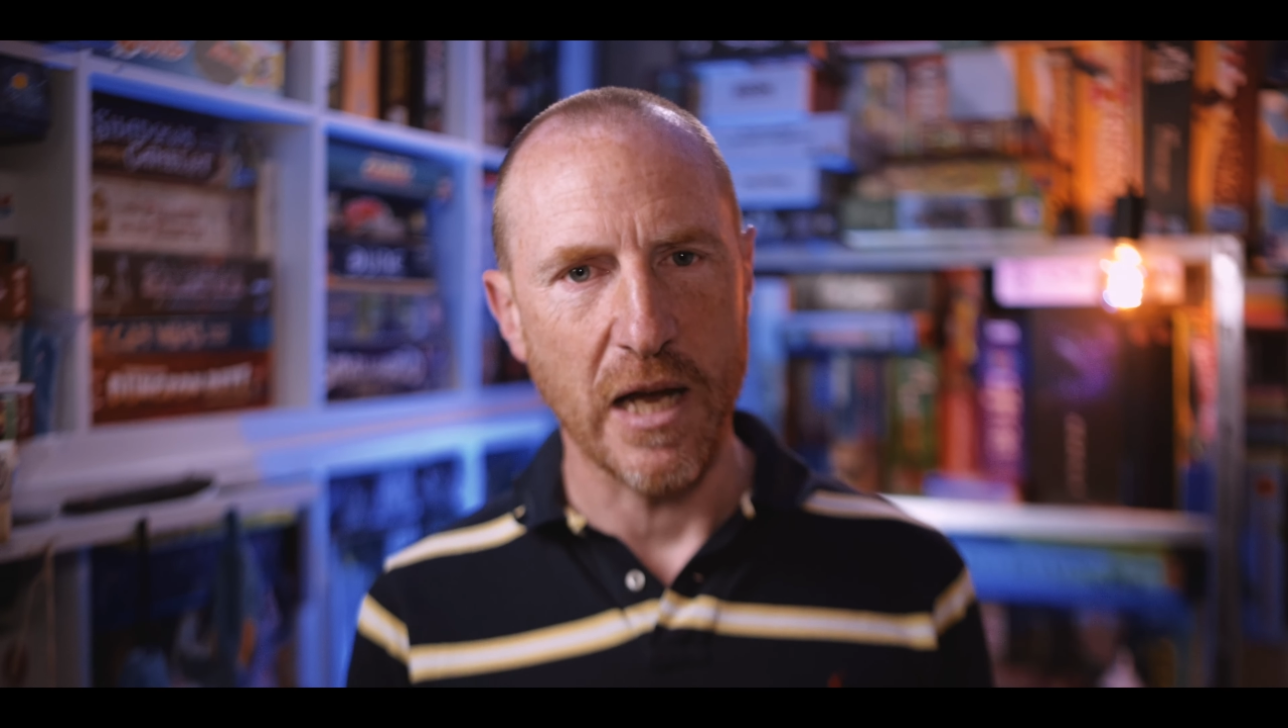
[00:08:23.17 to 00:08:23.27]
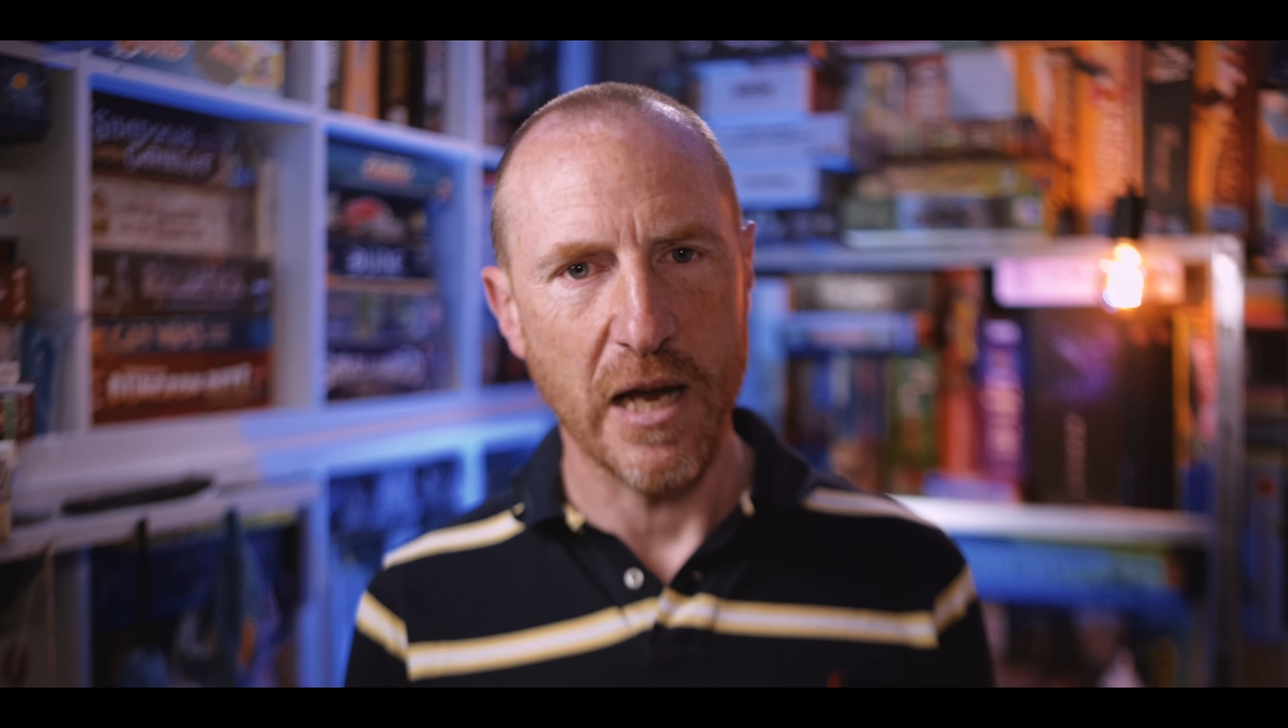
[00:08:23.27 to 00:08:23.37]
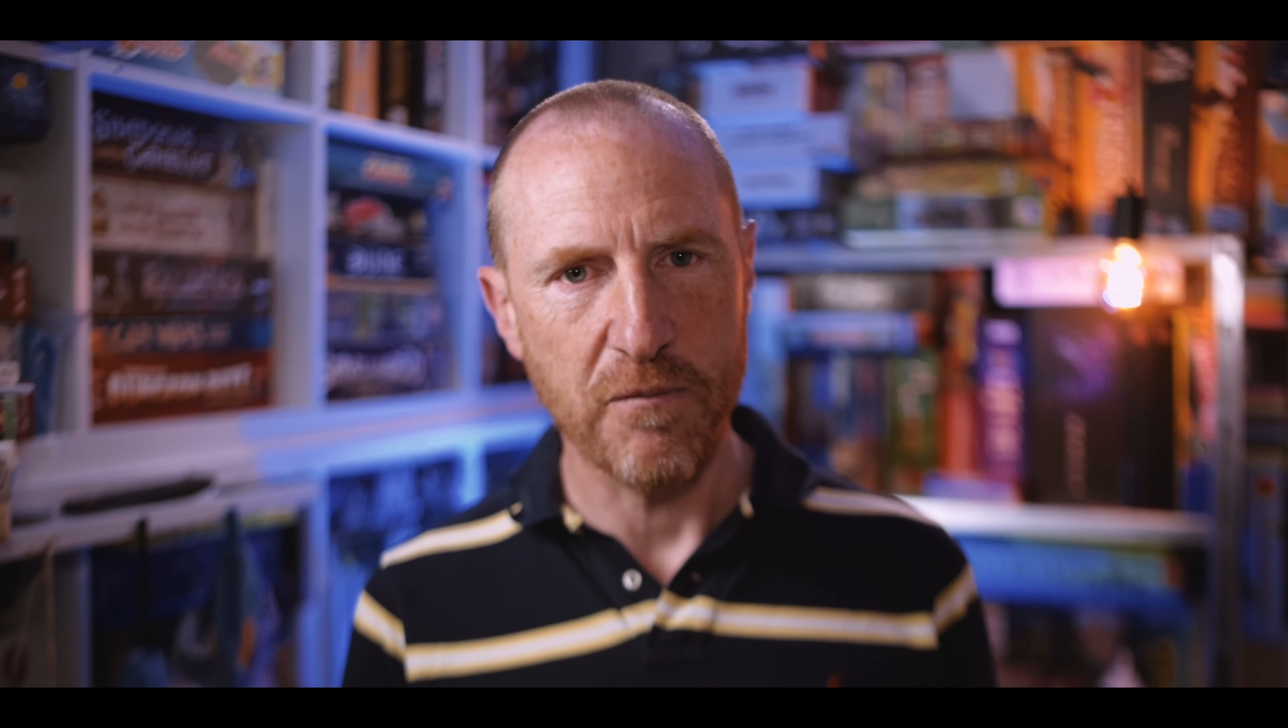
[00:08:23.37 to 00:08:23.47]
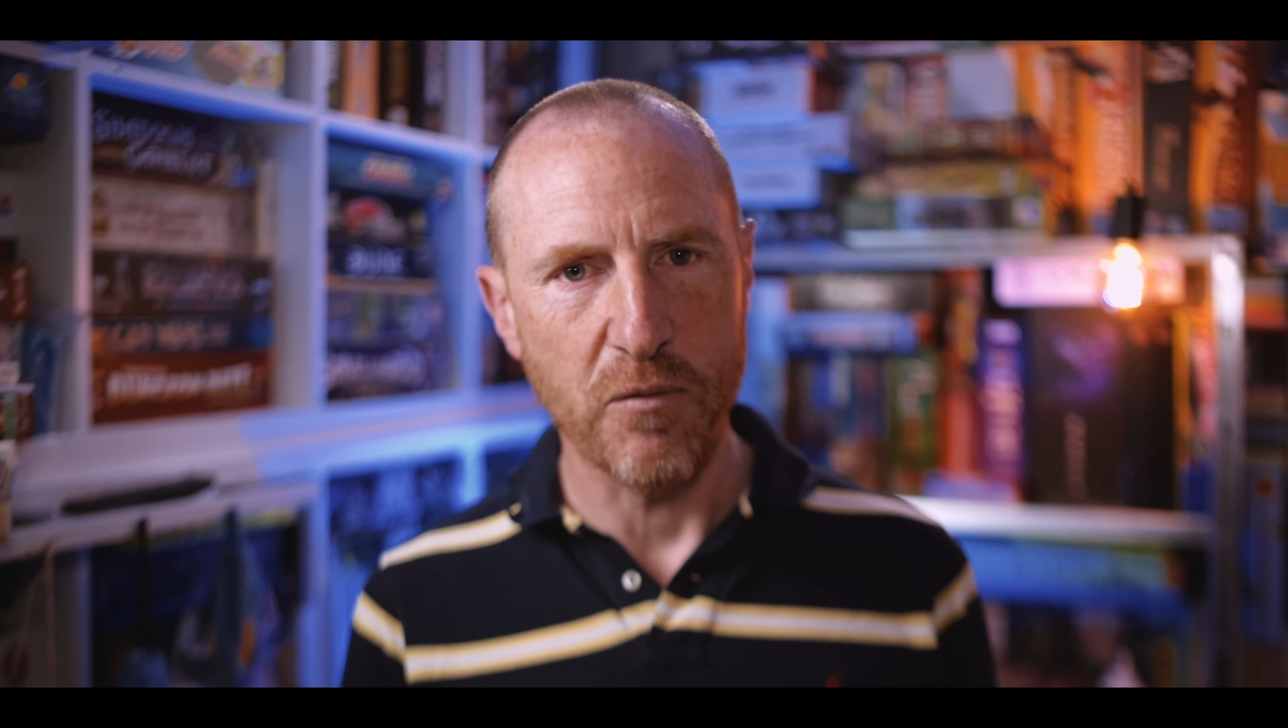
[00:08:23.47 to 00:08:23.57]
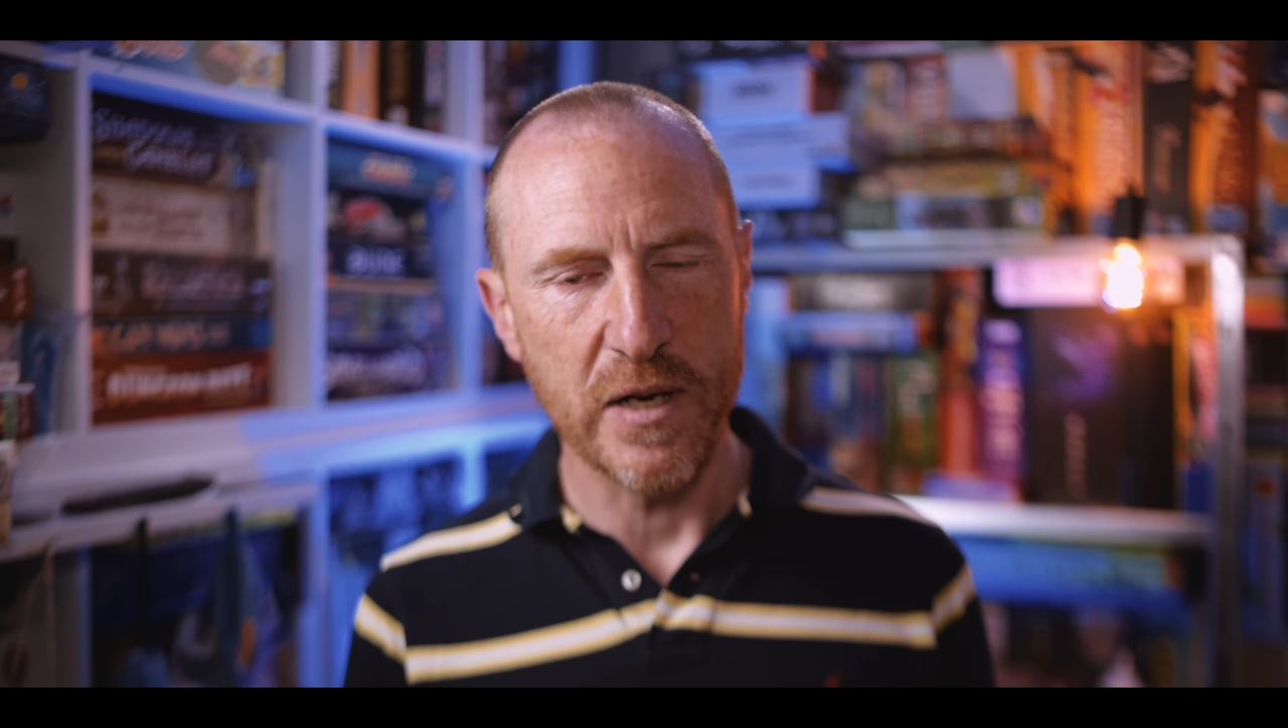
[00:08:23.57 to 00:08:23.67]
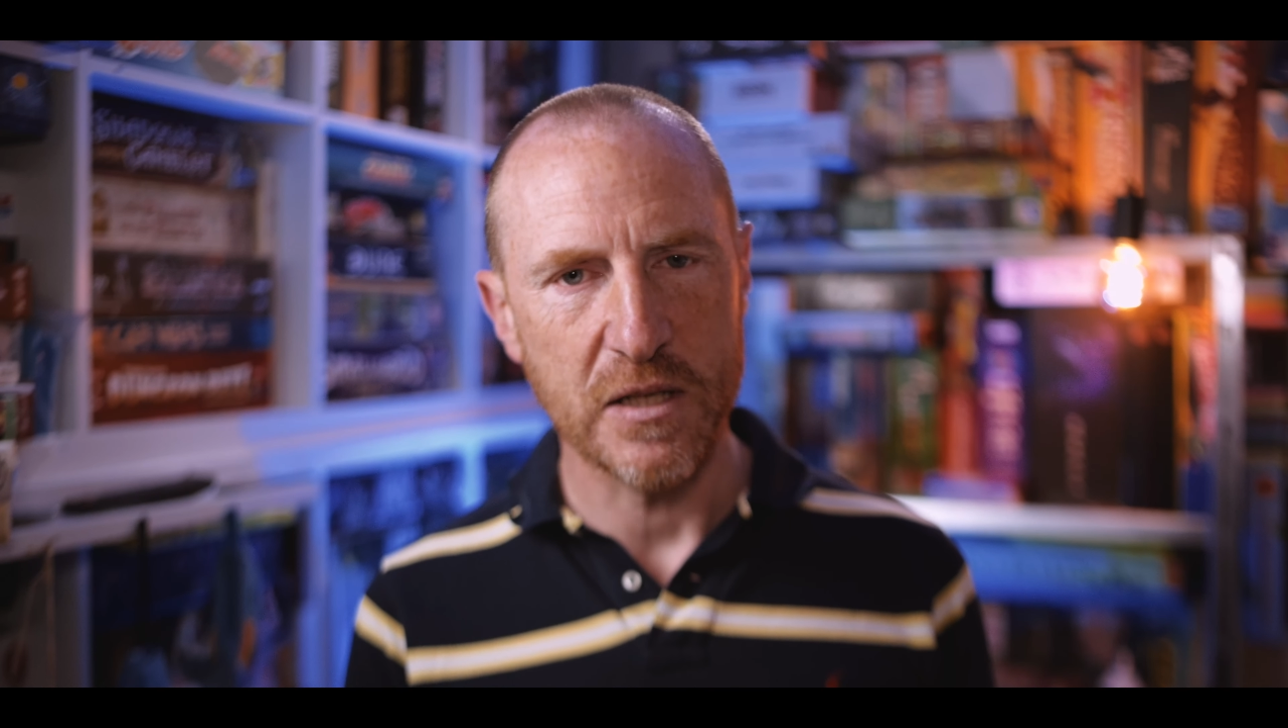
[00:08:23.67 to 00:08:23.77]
every